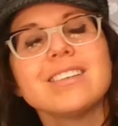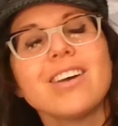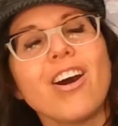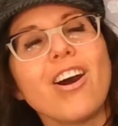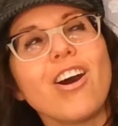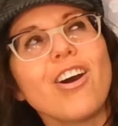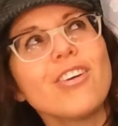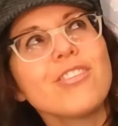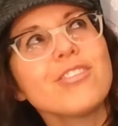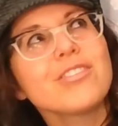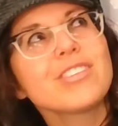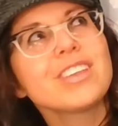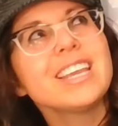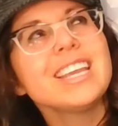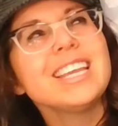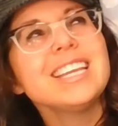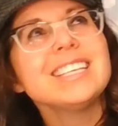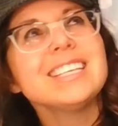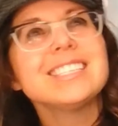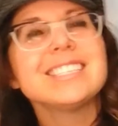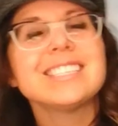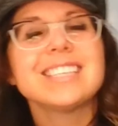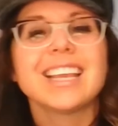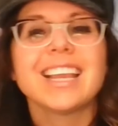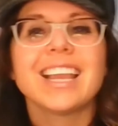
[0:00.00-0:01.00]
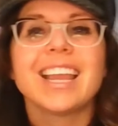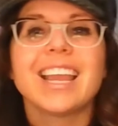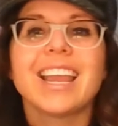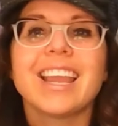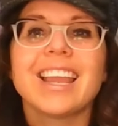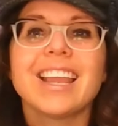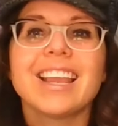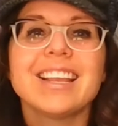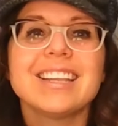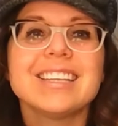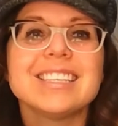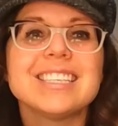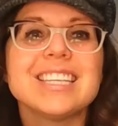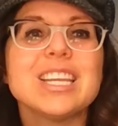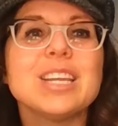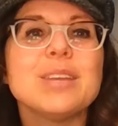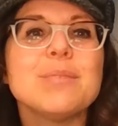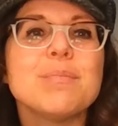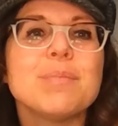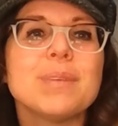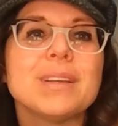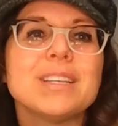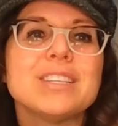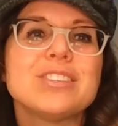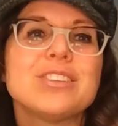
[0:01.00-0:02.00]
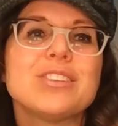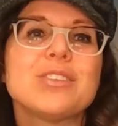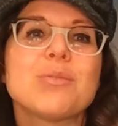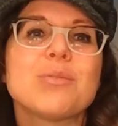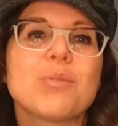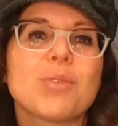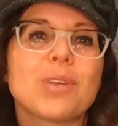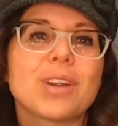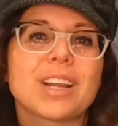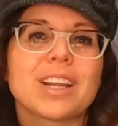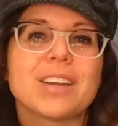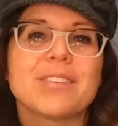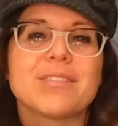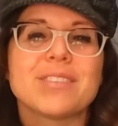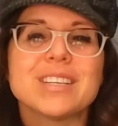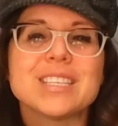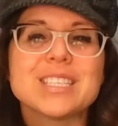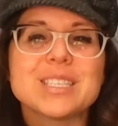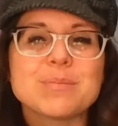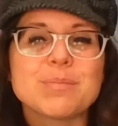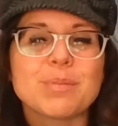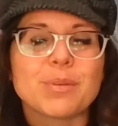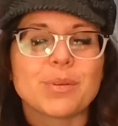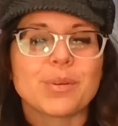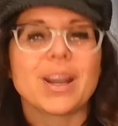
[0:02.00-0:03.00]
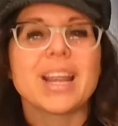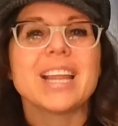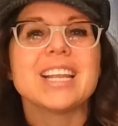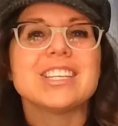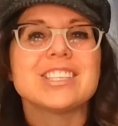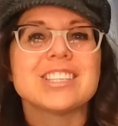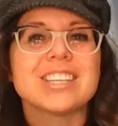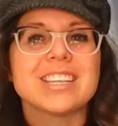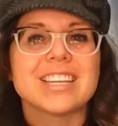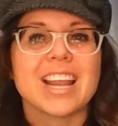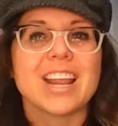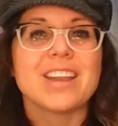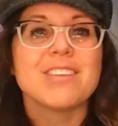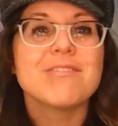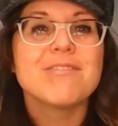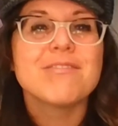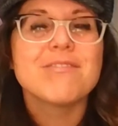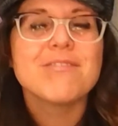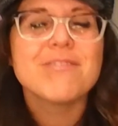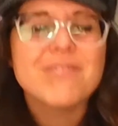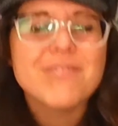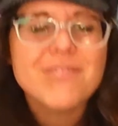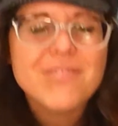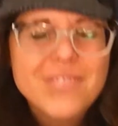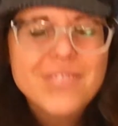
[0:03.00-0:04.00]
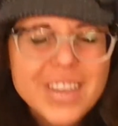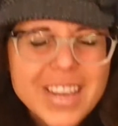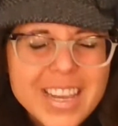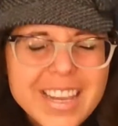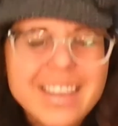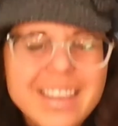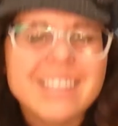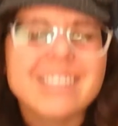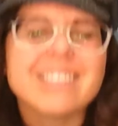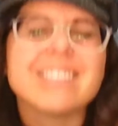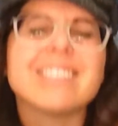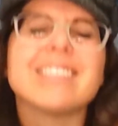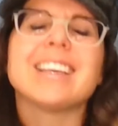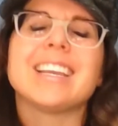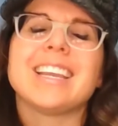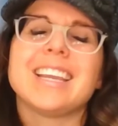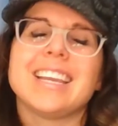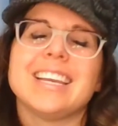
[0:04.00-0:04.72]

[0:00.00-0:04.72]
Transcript: off-key singing deep into the work of inspiration and feeling